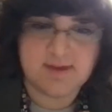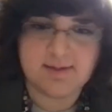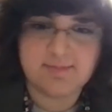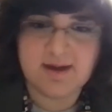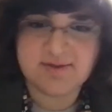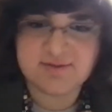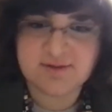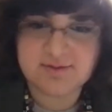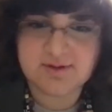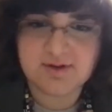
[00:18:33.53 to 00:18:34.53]

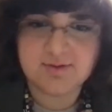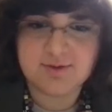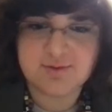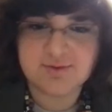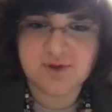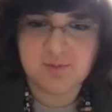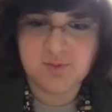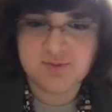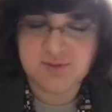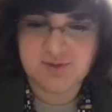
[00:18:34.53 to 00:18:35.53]
Ambassador, you should
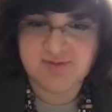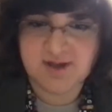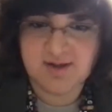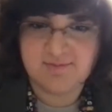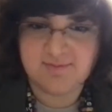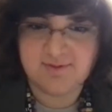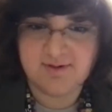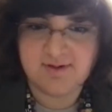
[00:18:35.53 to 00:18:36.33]
unmute yourself.